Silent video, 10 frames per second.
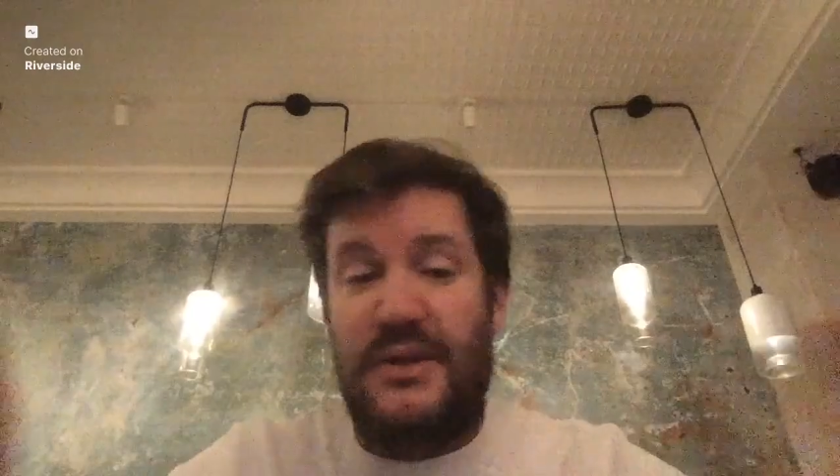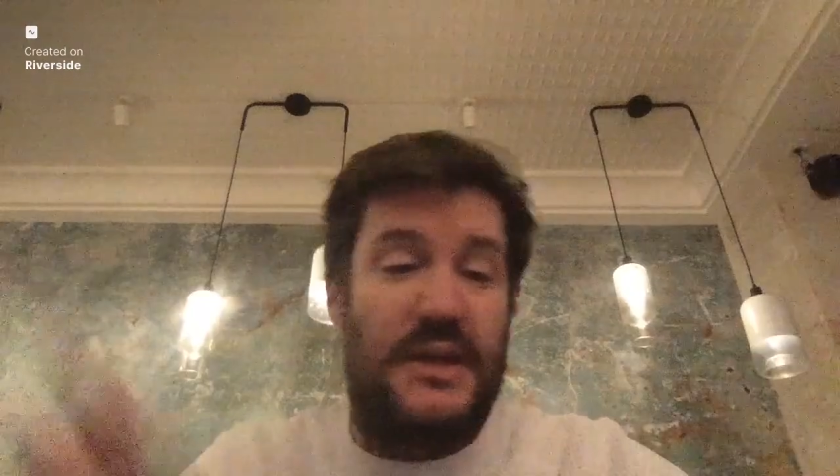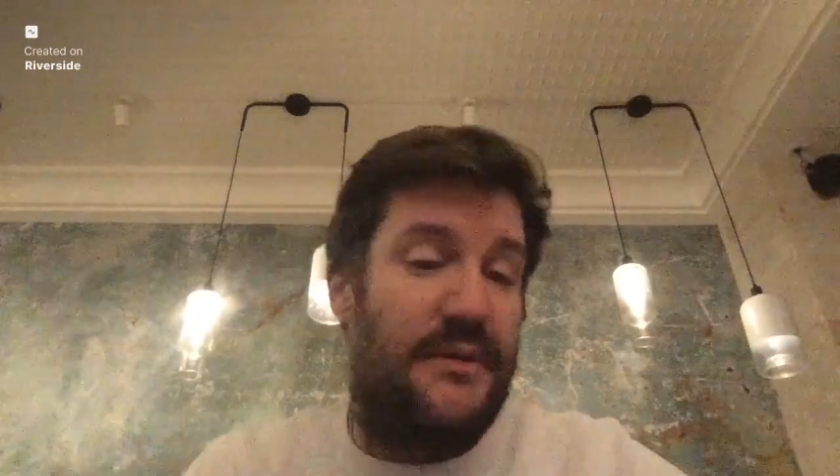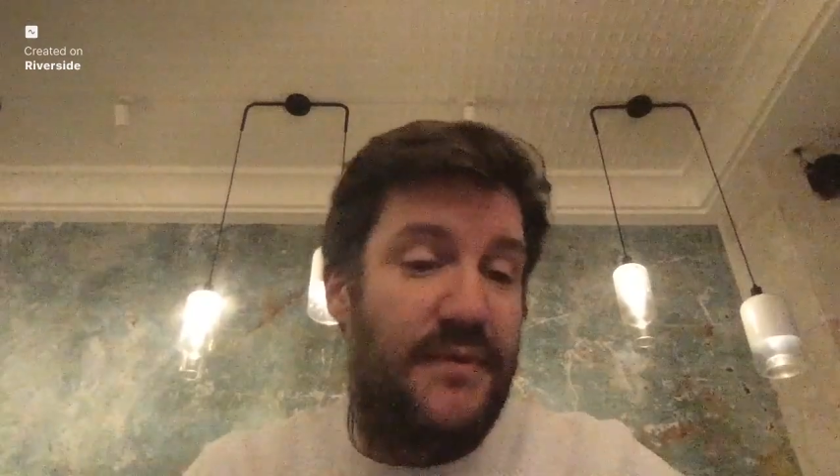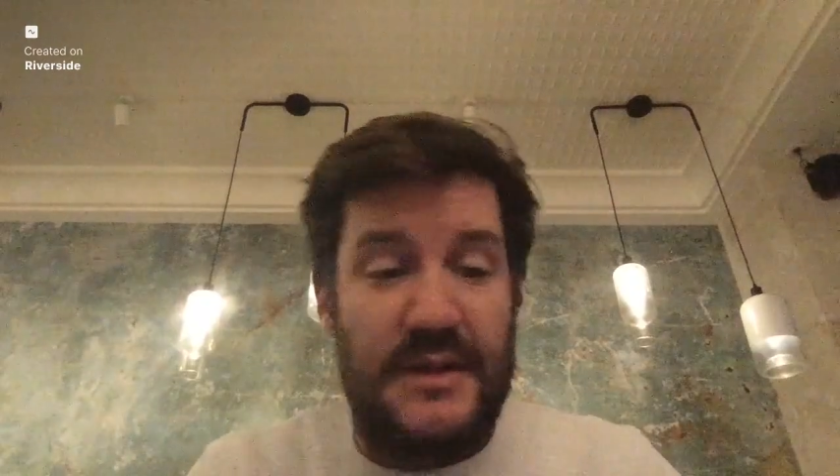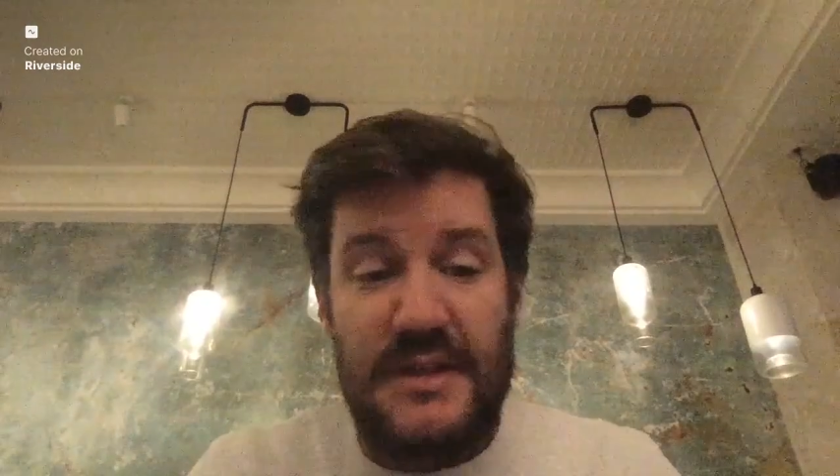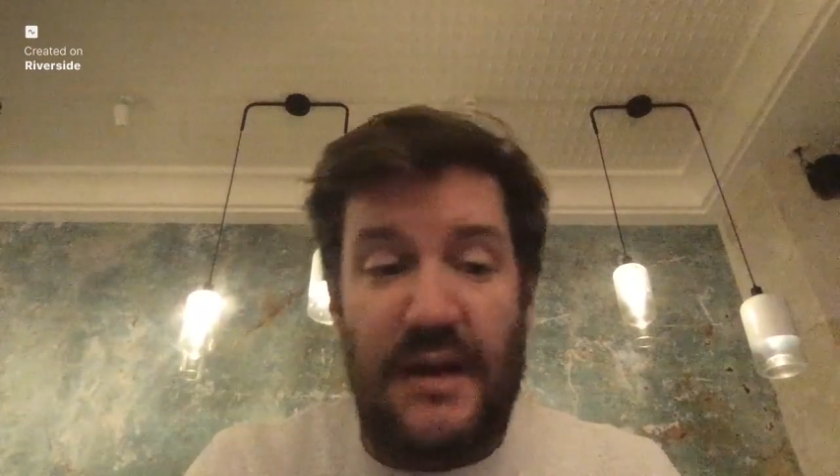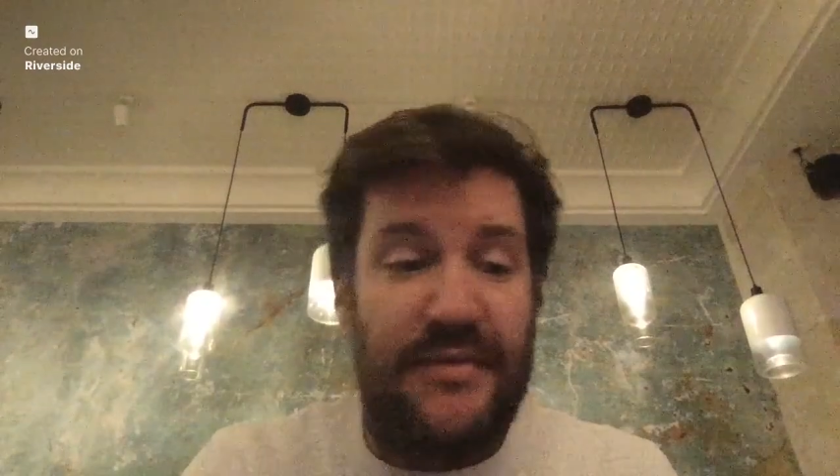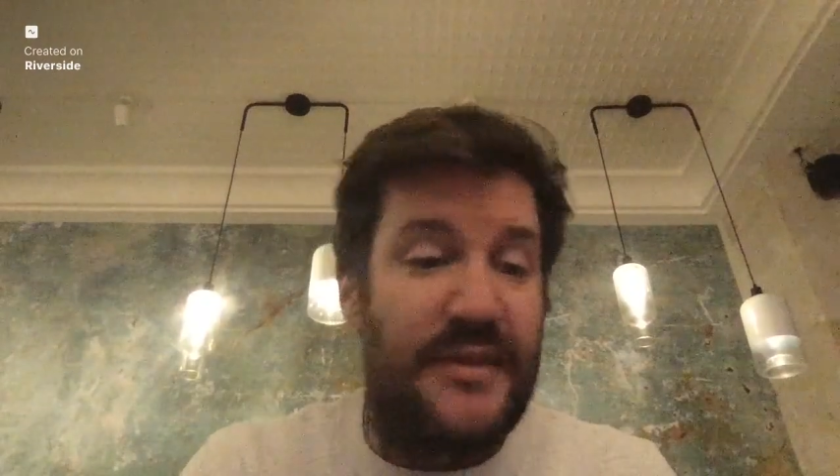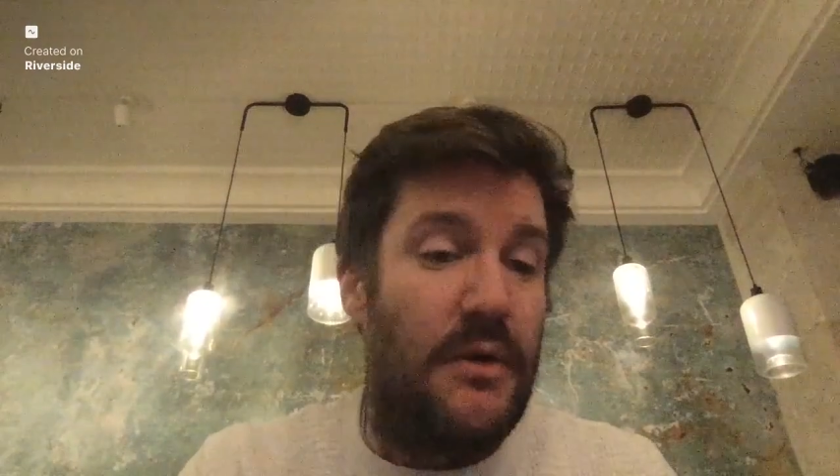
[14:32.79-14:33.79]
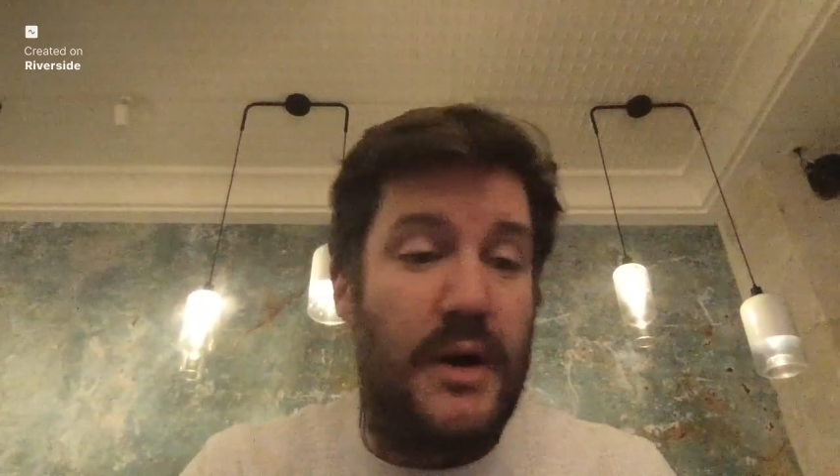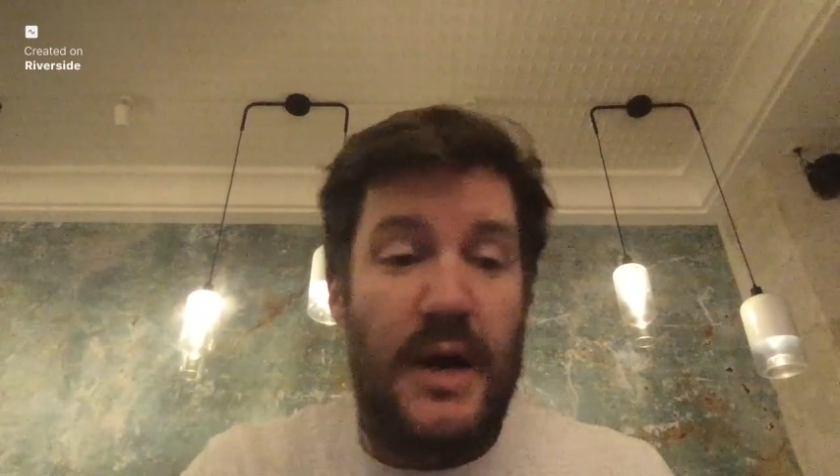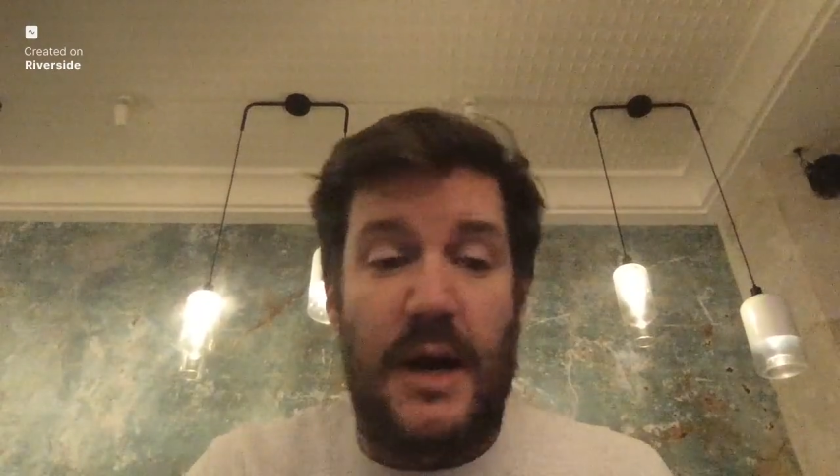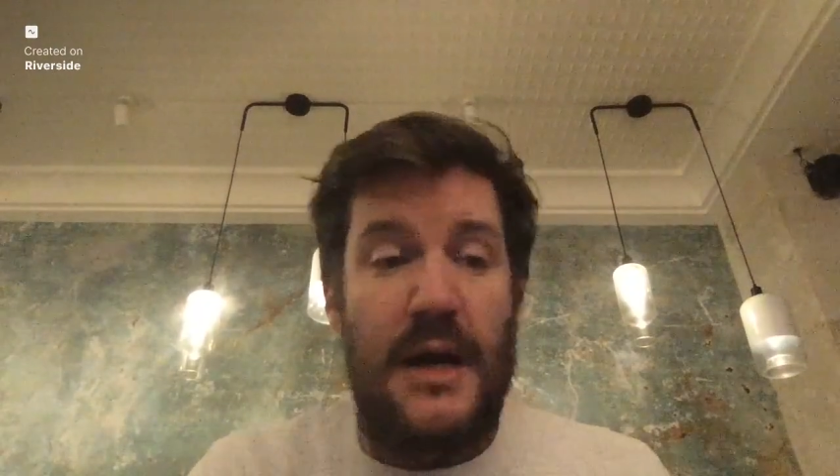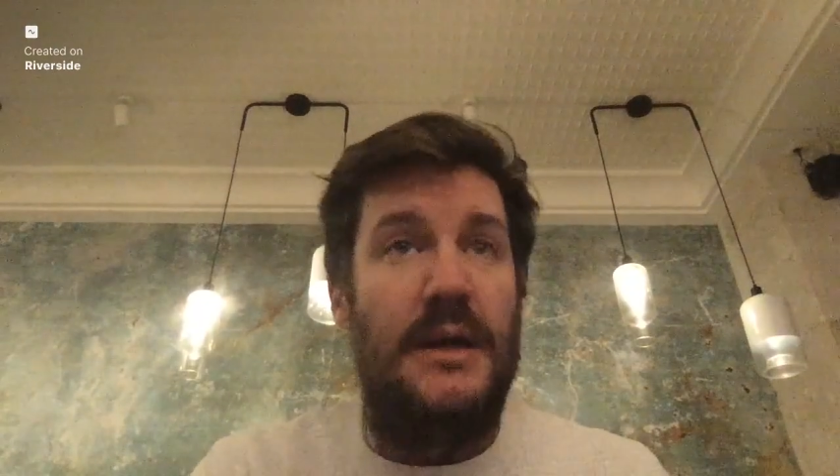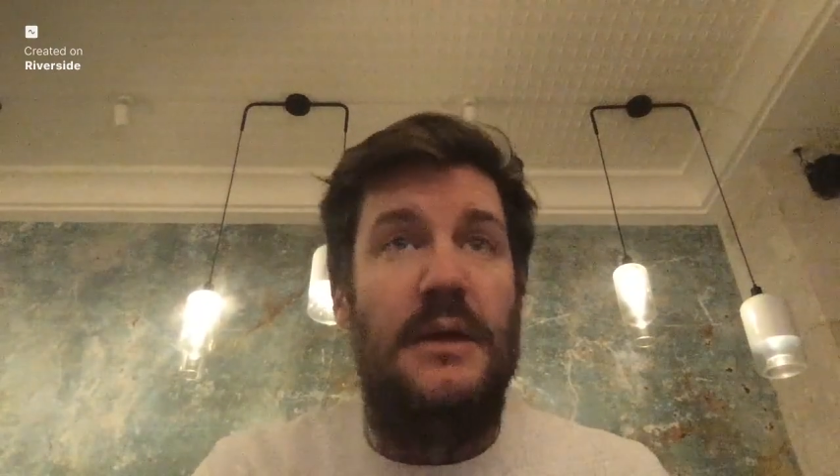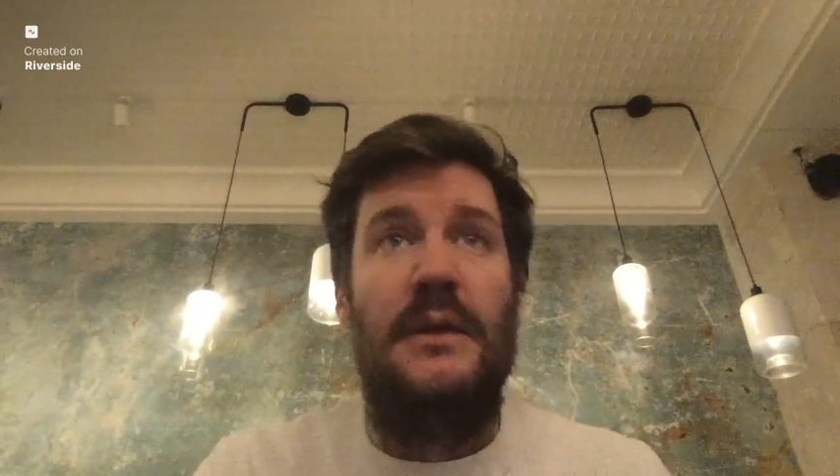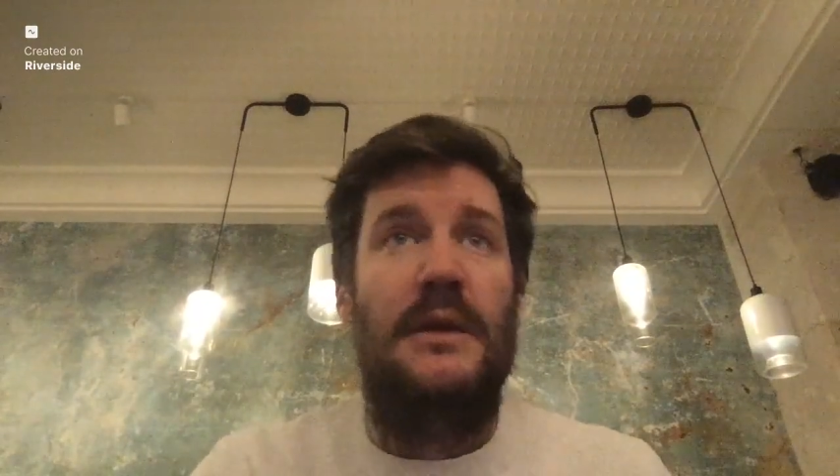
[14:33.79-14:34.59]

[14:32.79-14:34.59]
of different stuff going on.